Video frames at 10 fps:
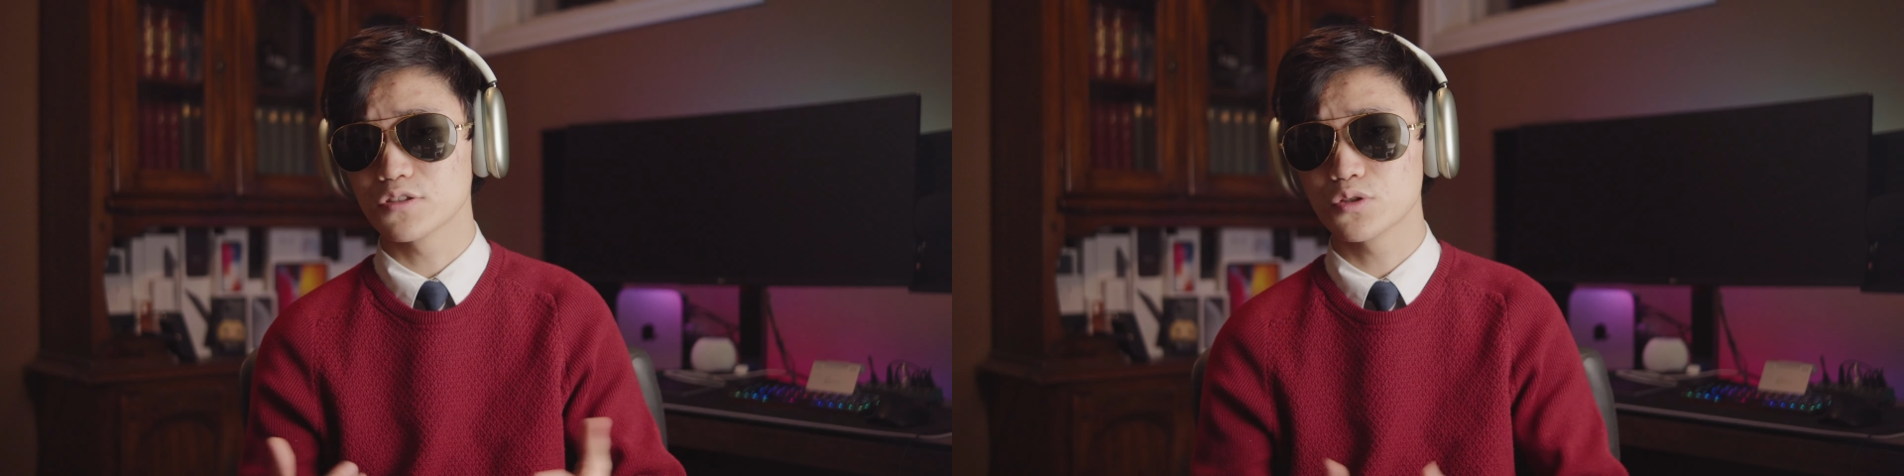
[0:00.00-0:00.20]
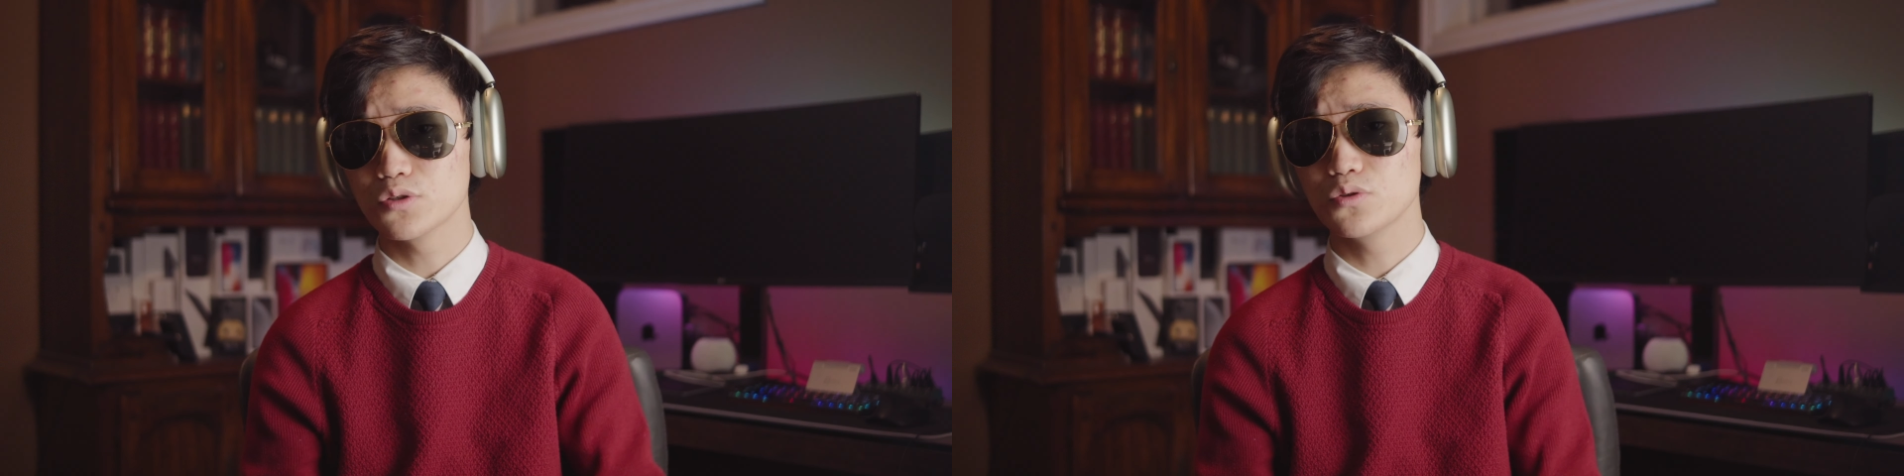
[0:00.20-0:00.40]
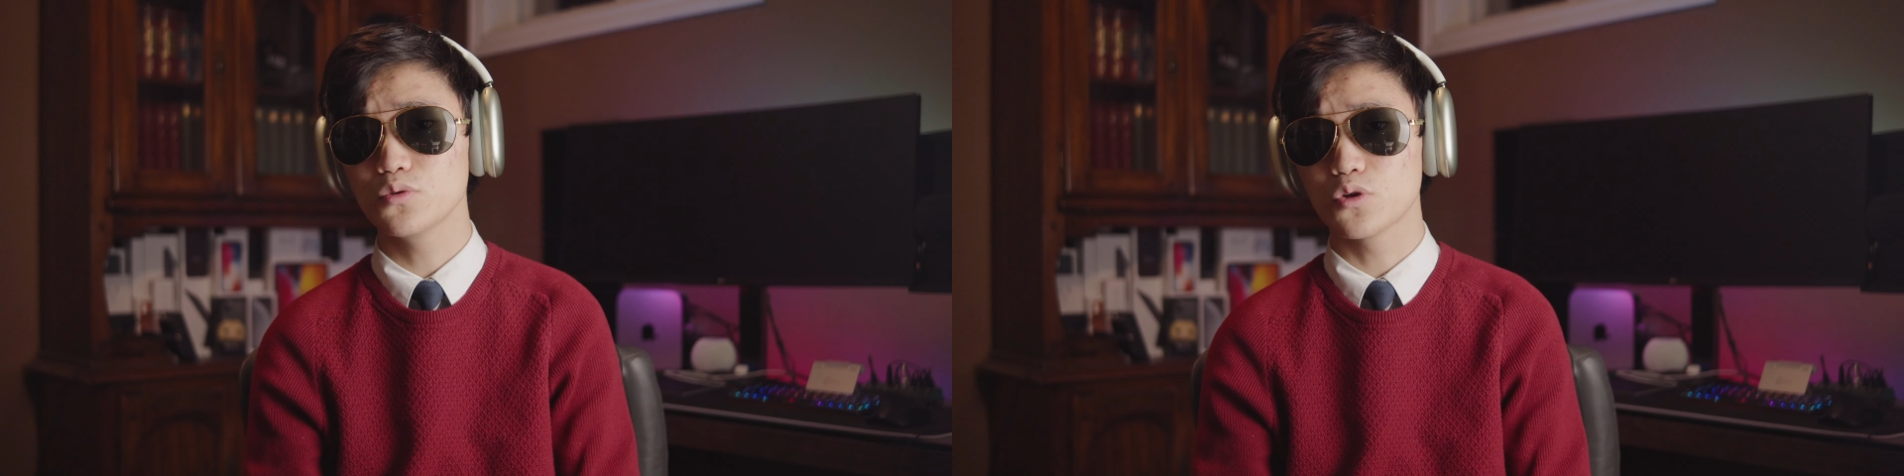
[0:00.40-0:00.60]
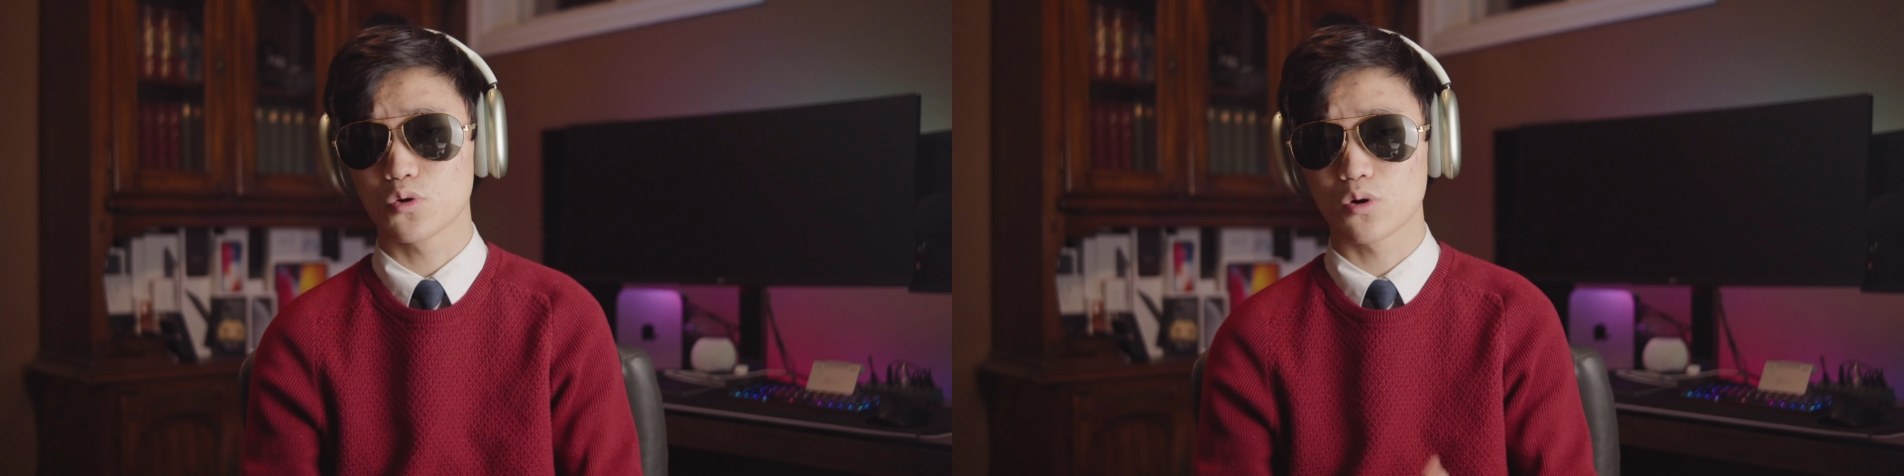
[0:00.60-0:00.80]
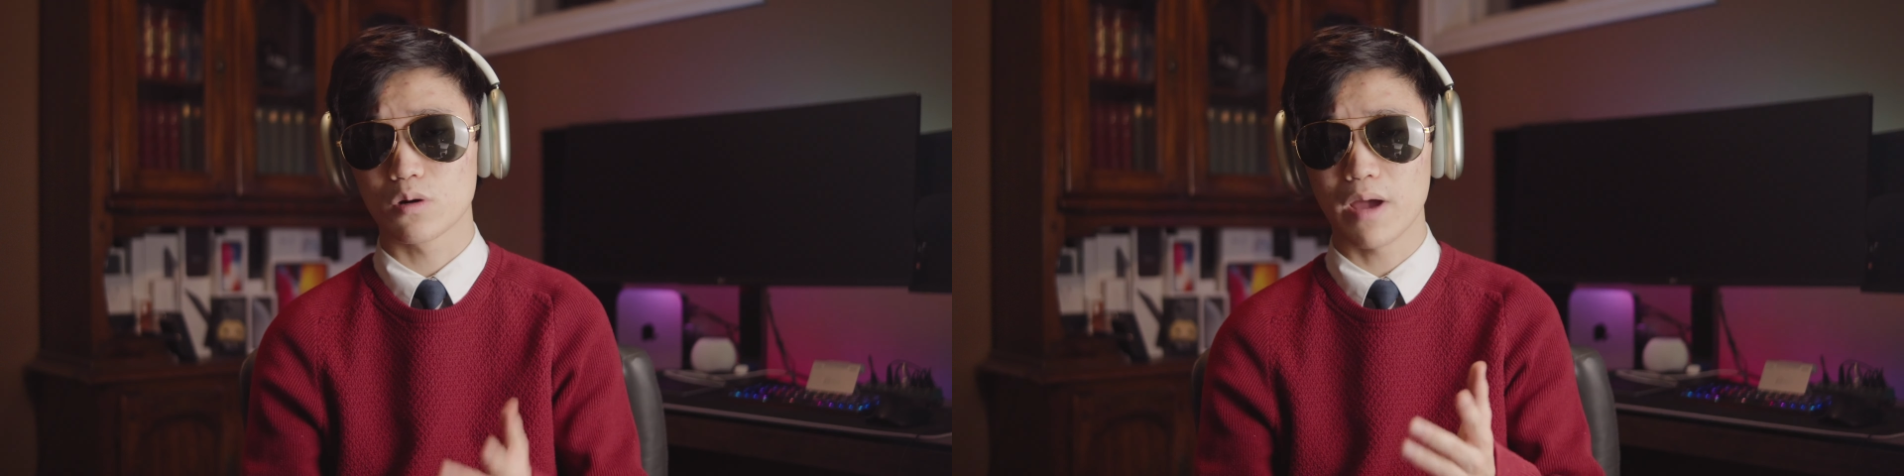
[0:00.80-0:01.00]
to
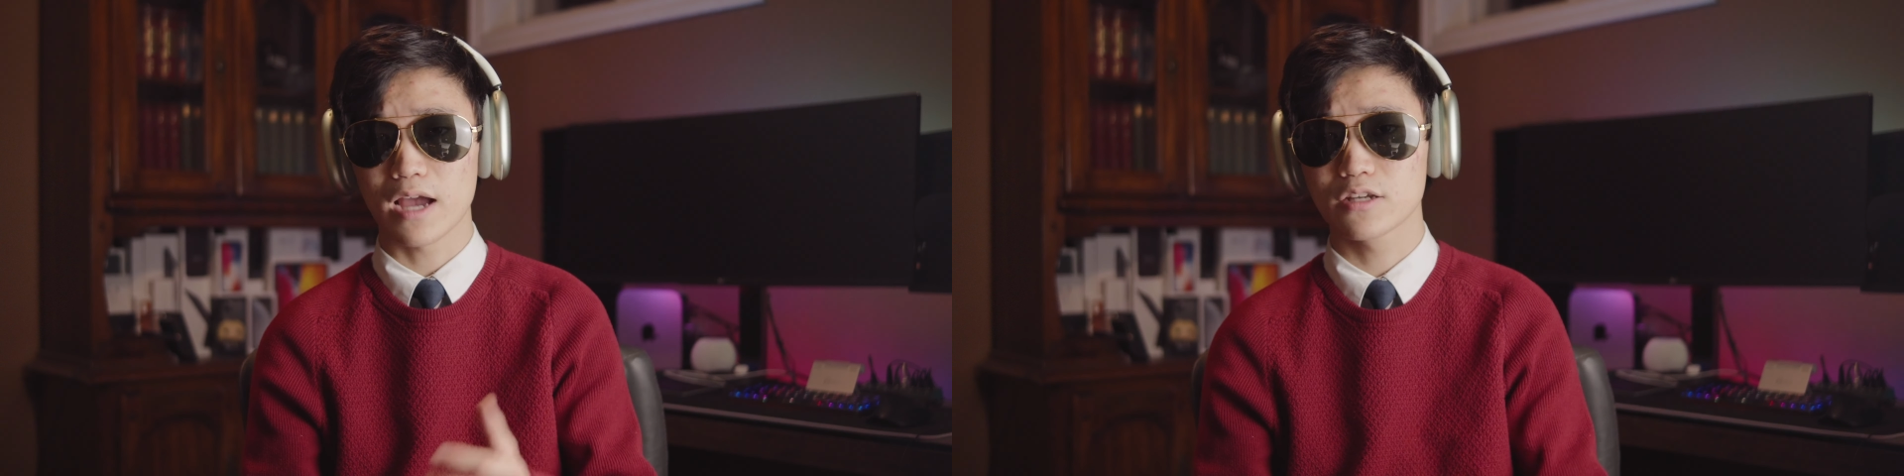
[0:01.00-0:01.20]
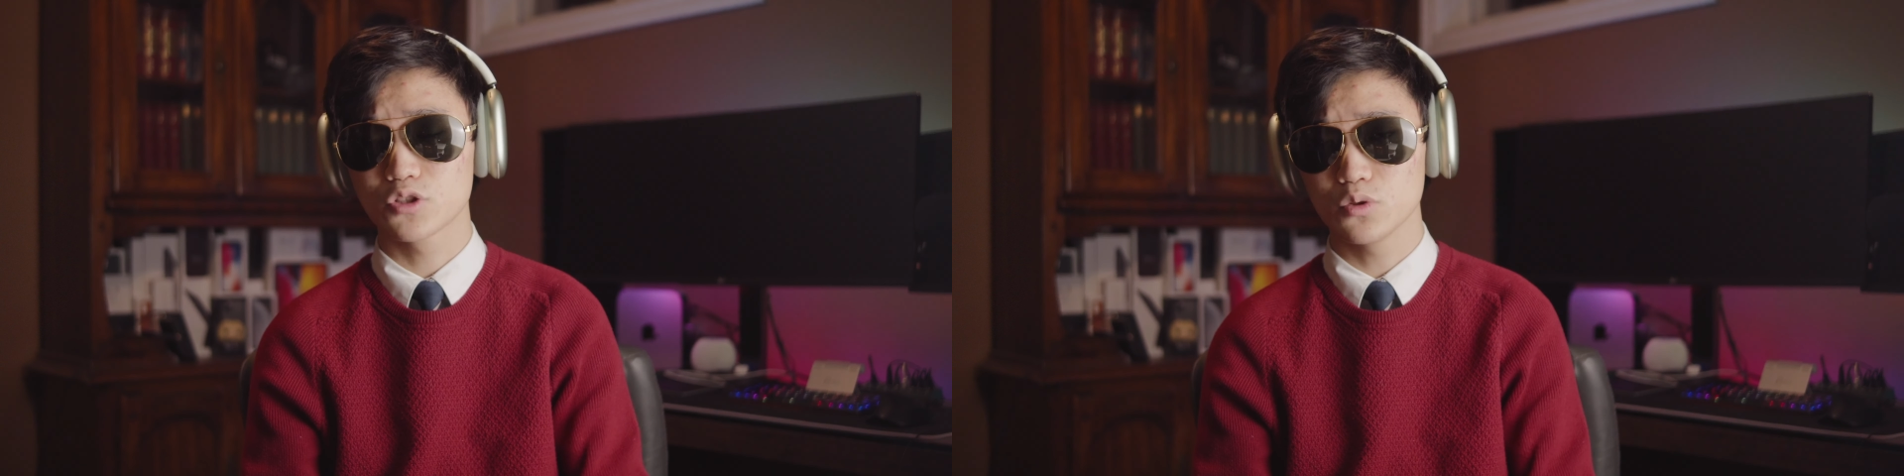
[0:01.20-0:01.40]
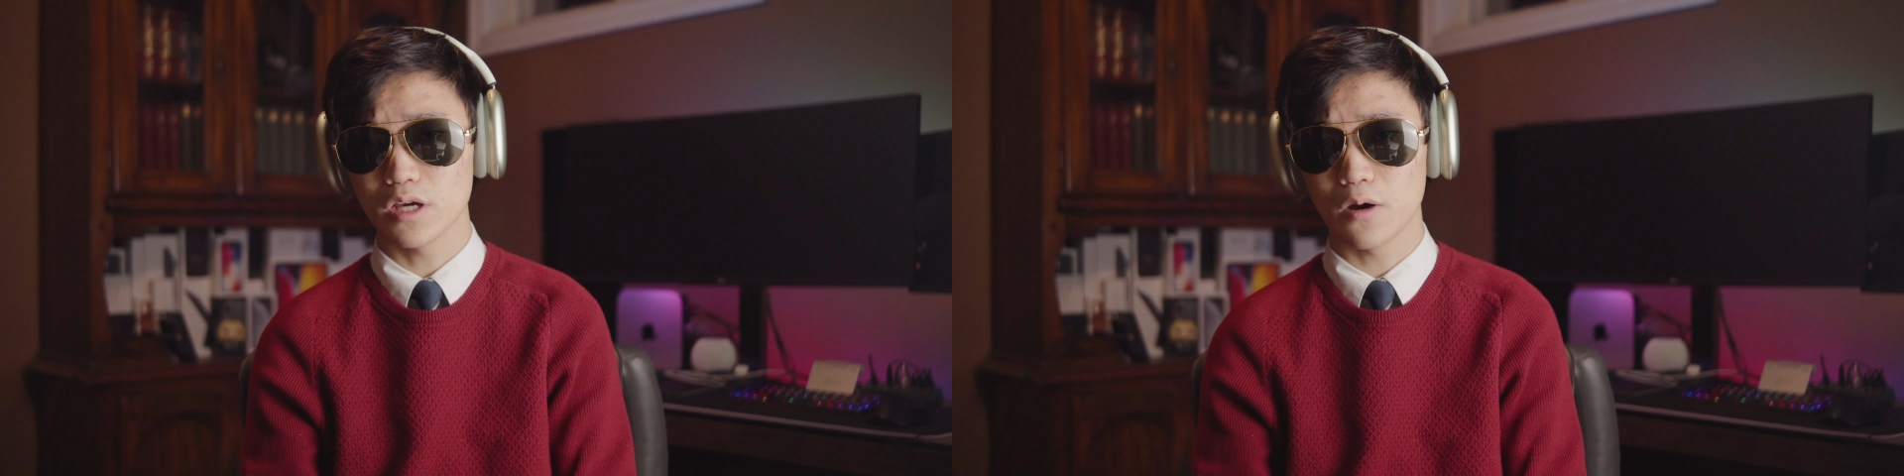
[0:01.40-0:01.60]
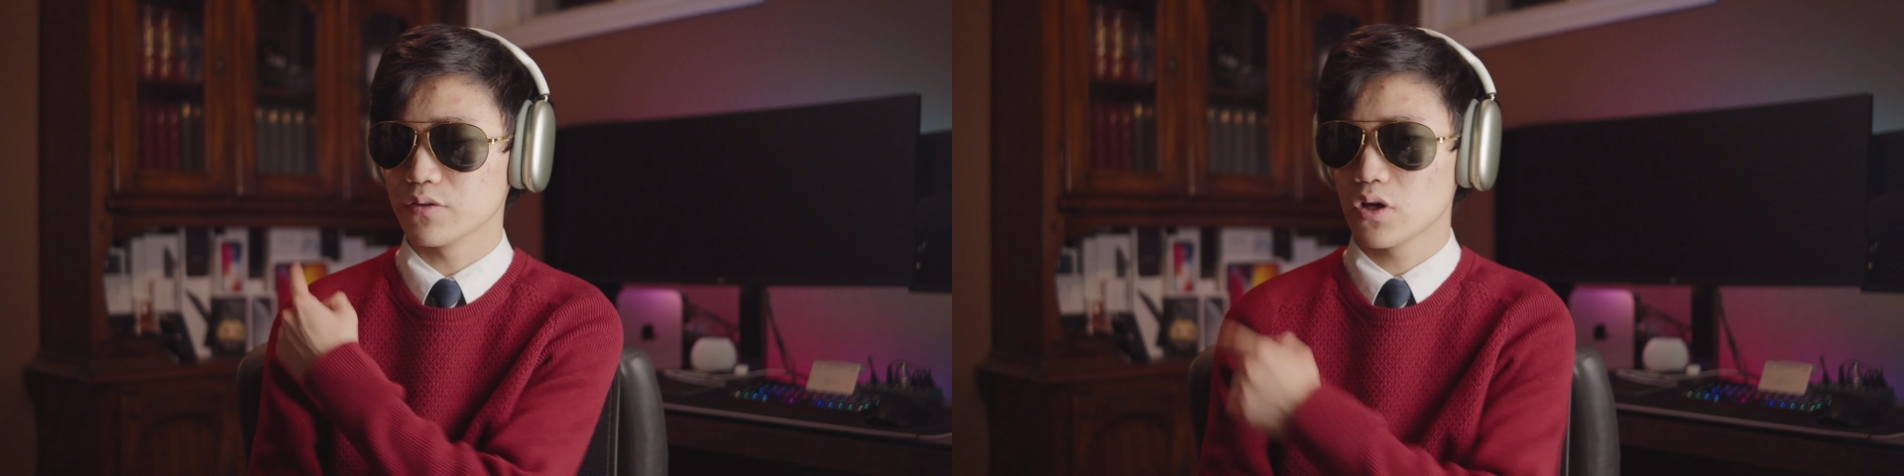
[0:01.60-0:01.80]
your Mac Studio.